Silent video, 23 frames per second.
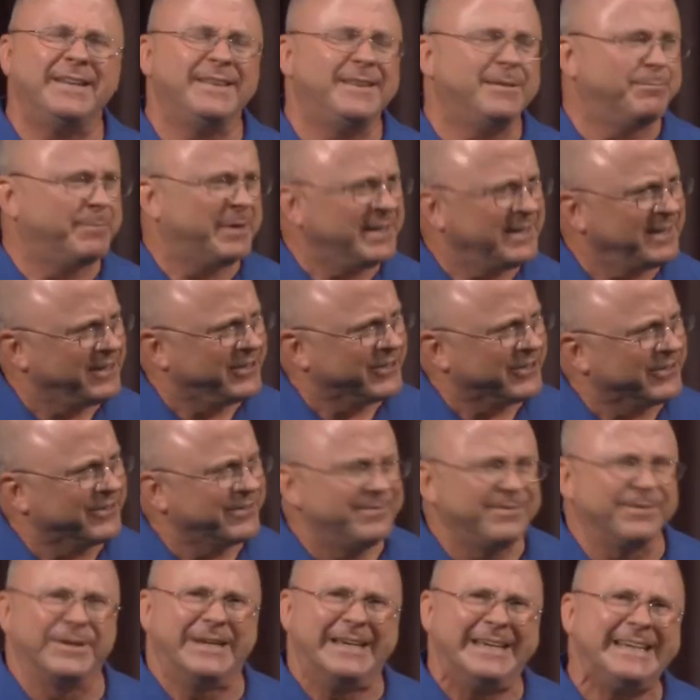the butler
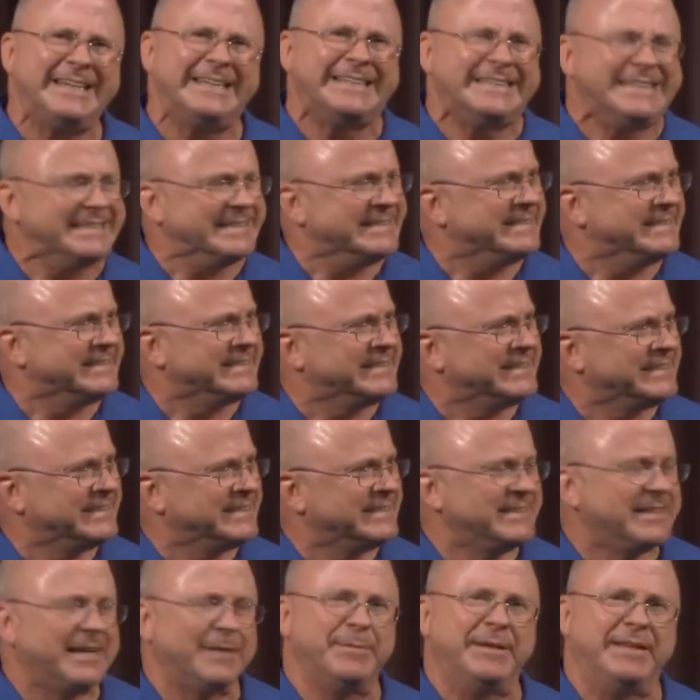forget?
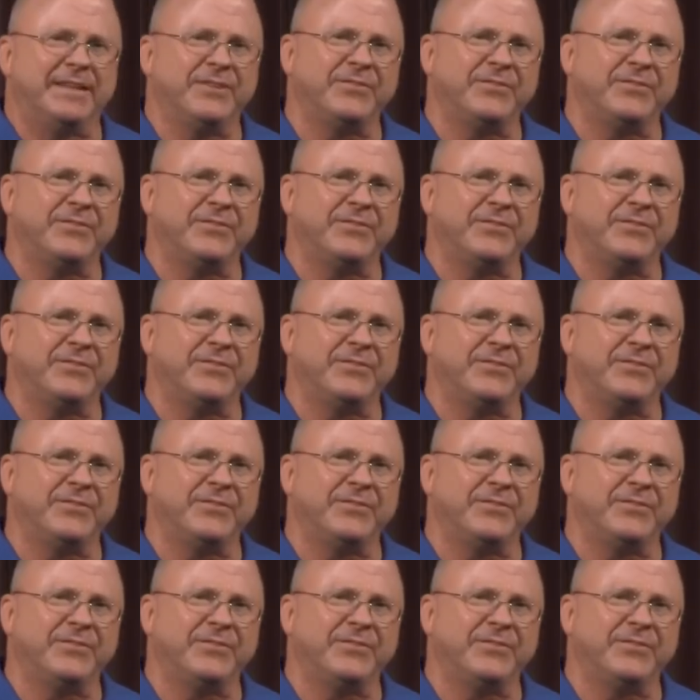I mean,